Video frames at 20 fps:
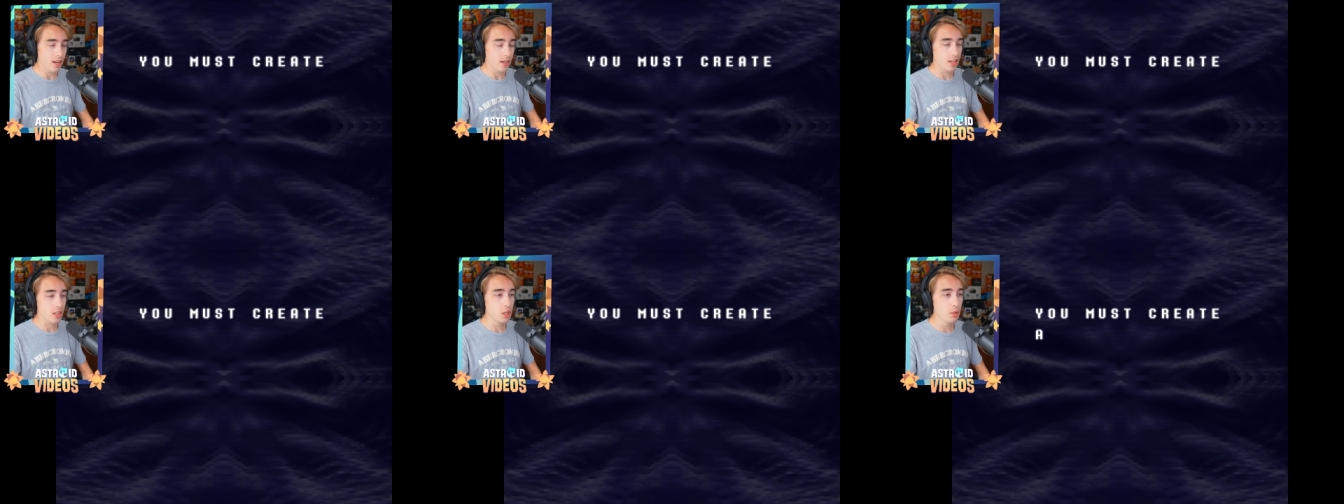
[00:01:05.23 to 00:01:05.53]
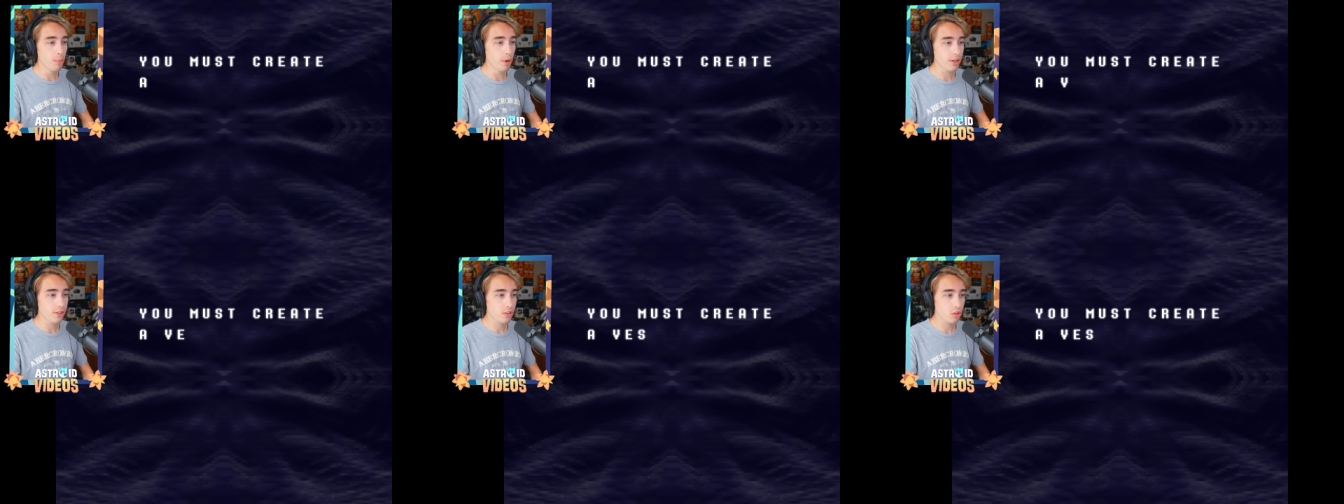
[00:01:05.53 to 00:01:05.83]

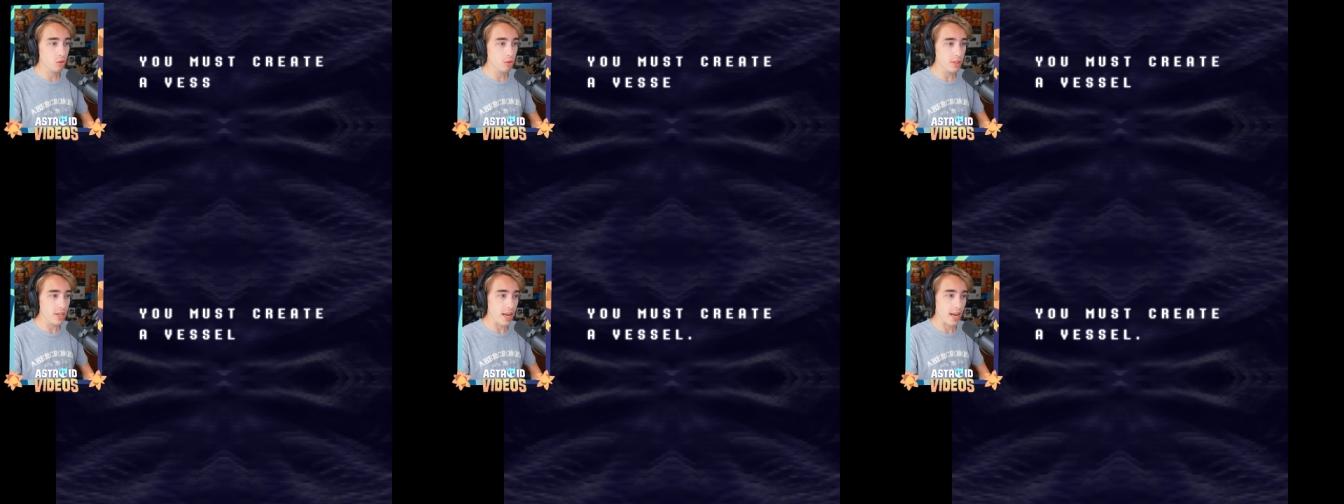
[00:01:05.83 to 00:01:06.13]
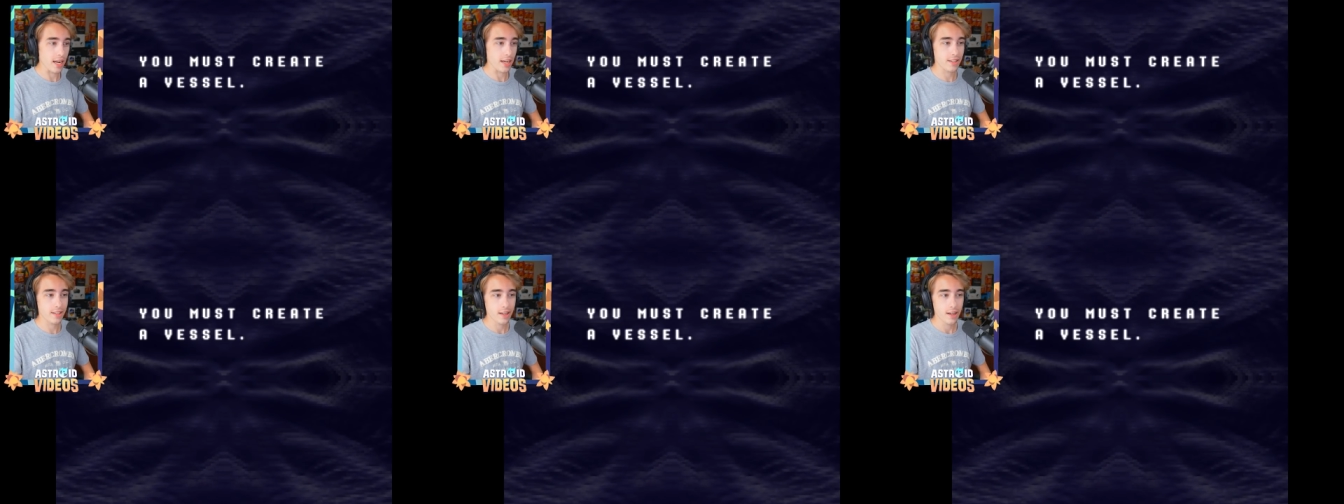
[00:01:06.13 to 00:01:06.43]
You must
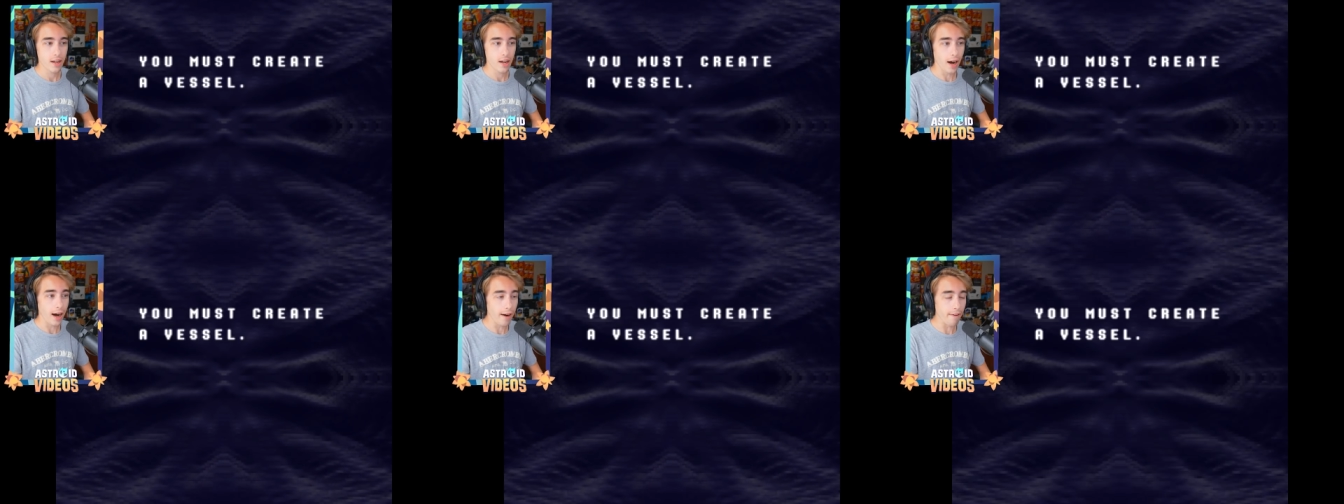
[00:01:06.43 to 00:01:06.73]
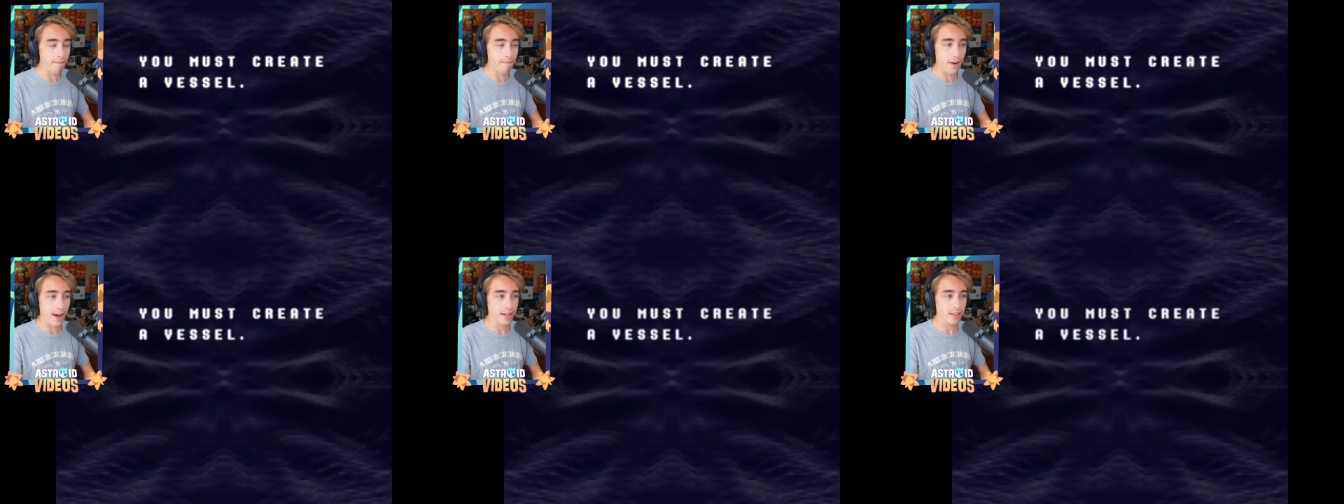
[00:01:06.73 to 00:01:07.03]
create a
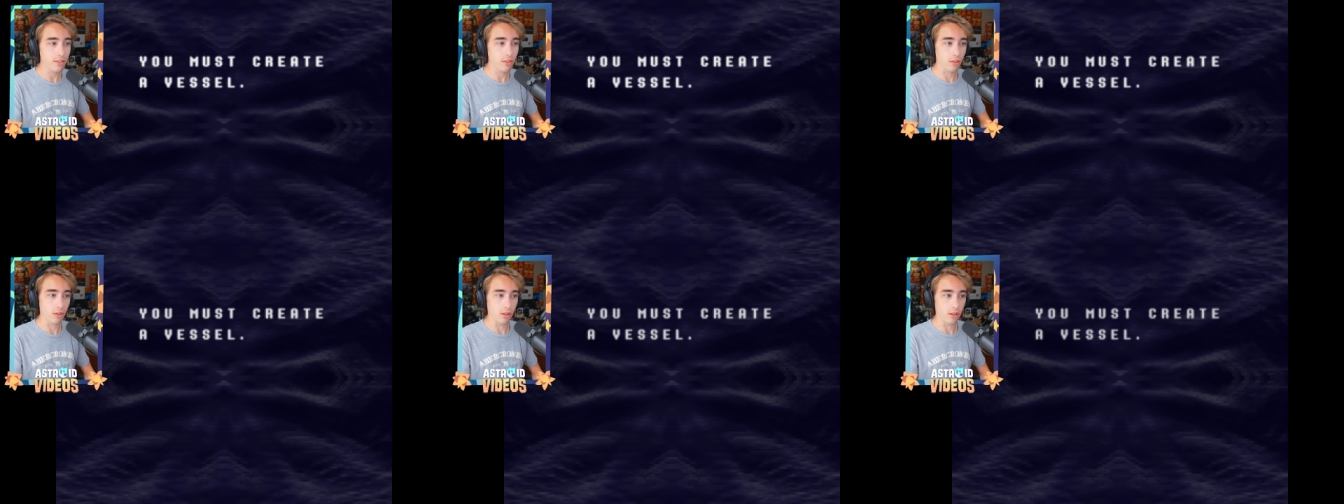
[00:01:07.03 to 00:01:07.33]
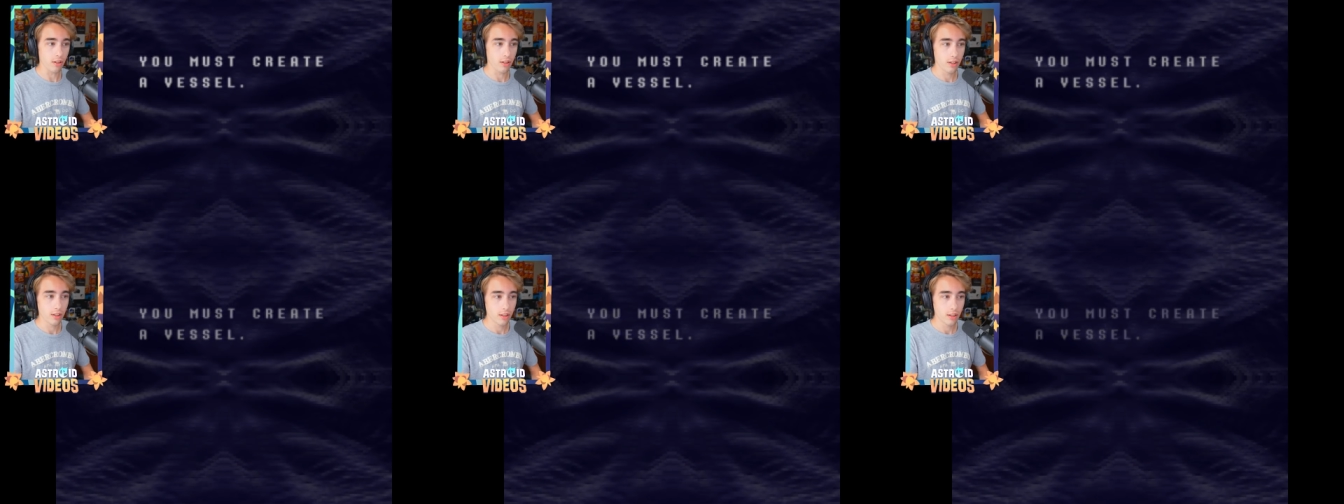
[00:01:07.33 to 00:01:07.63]
vessel.
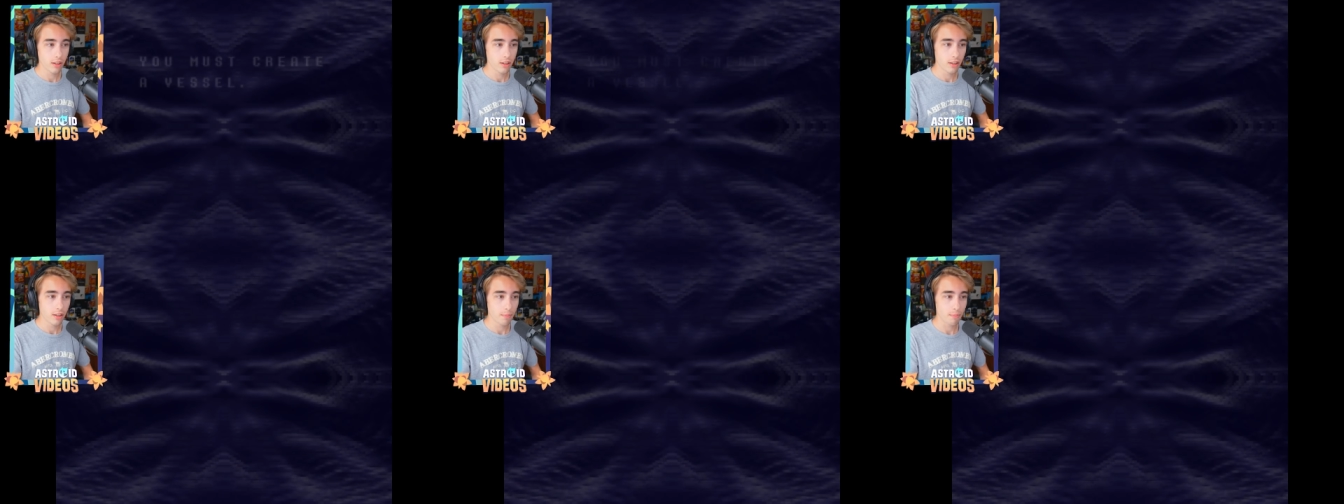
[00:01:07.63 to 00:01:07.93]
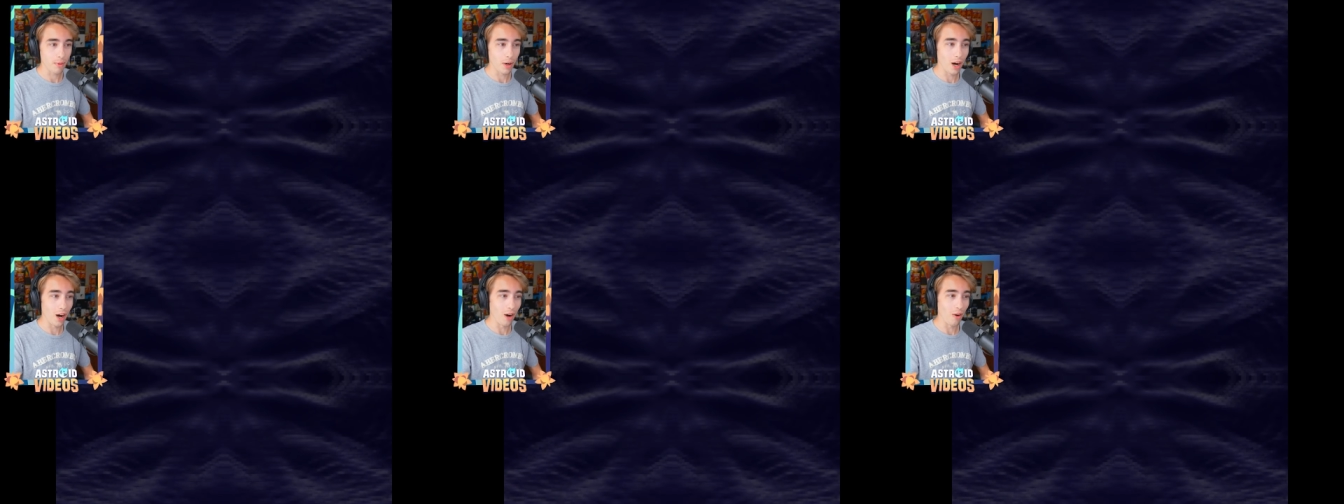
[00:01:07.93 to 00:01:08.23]

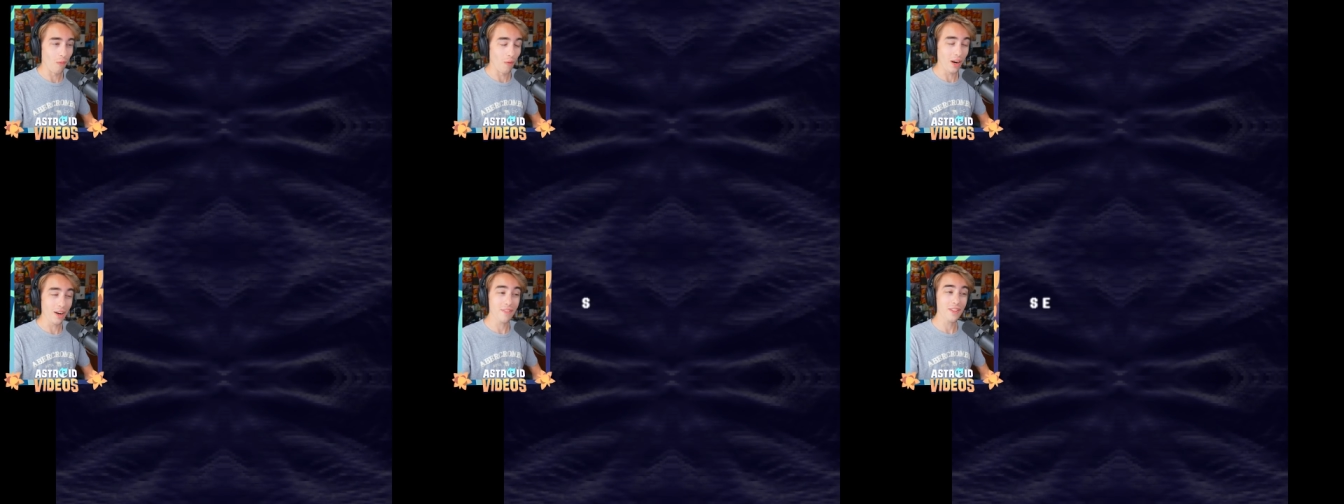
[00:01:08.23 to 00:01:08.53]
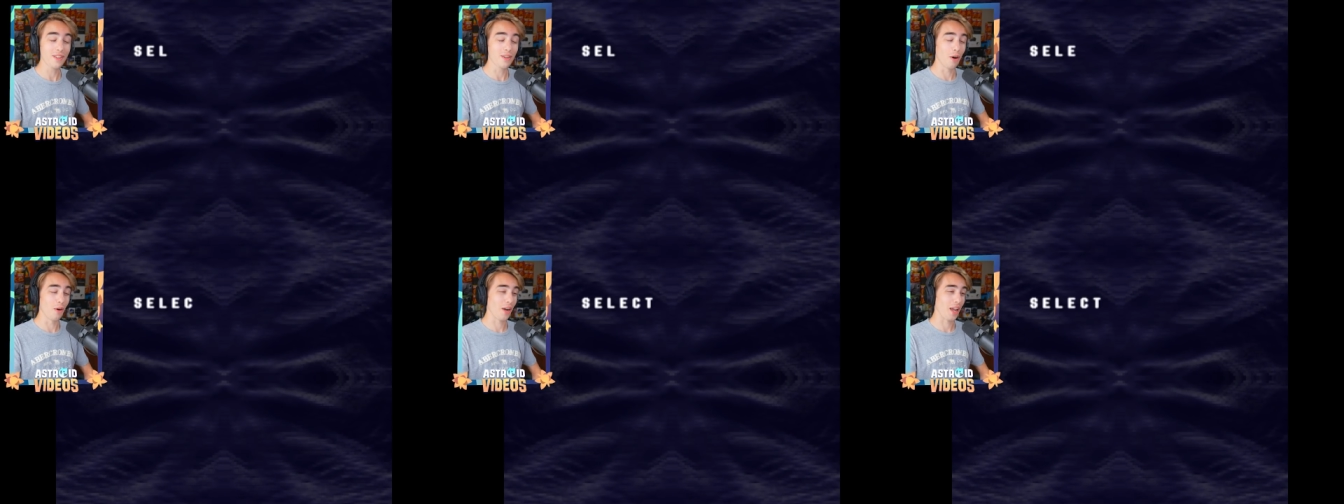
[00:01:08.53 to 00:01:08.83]
Bro, what if
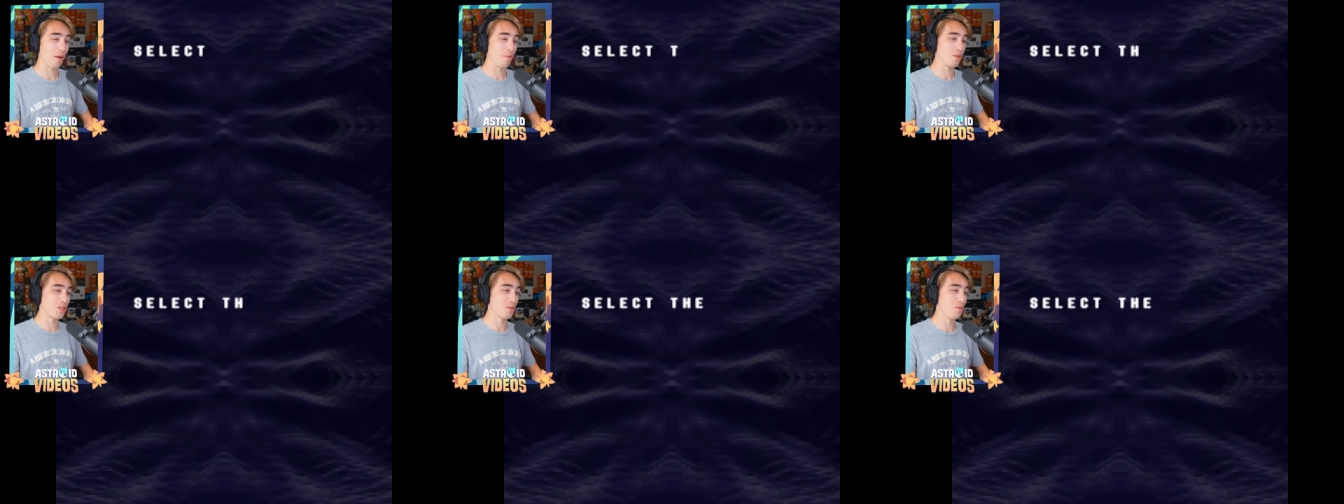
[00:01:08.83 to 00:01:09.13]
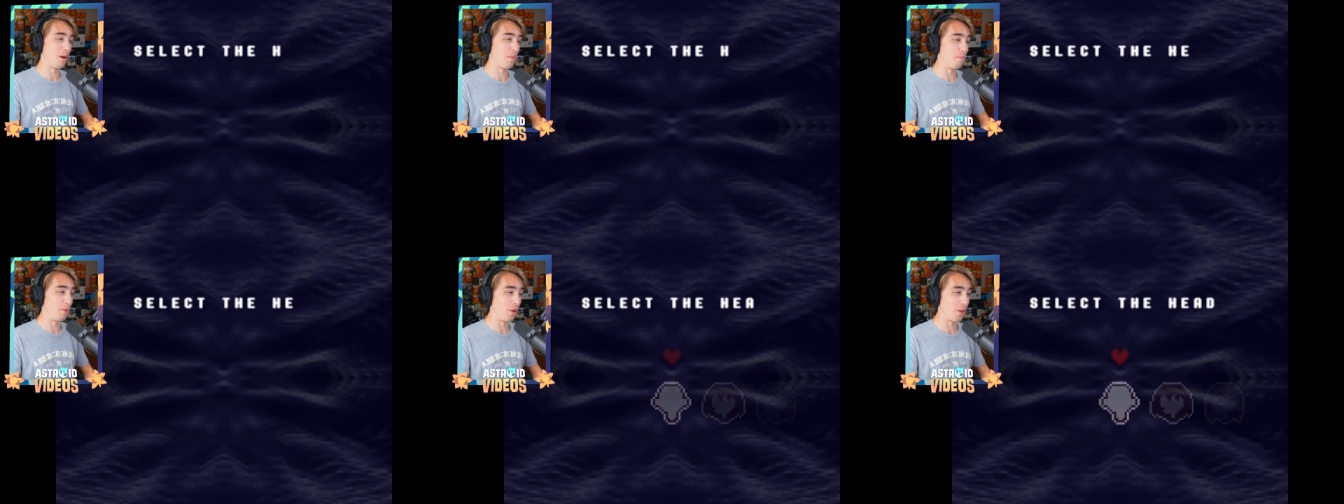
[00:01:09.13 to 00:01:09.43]
this whole game was just
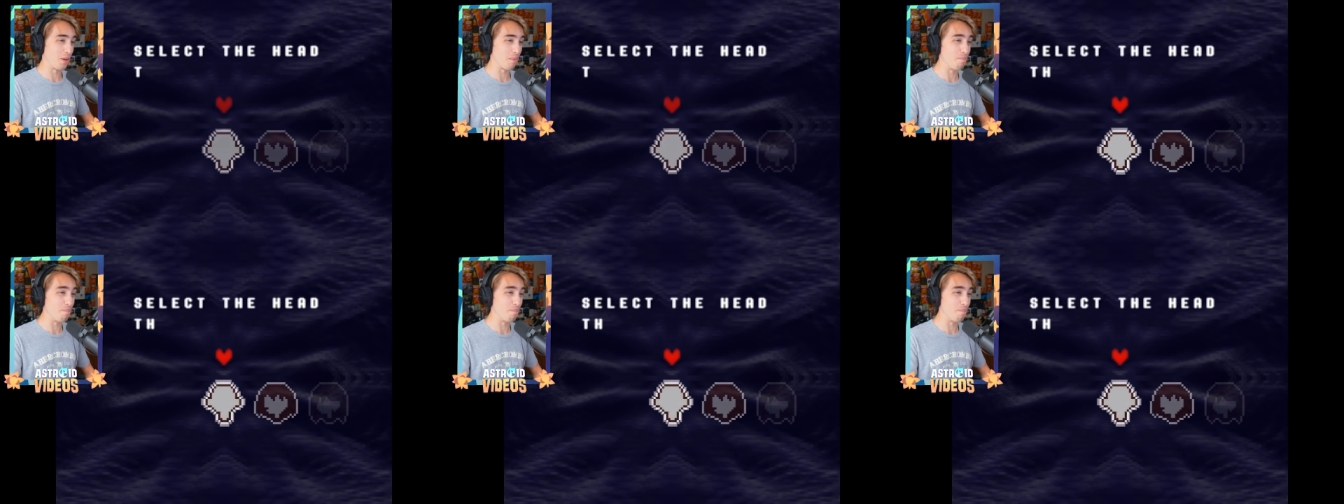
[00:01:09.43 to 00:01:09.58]
about building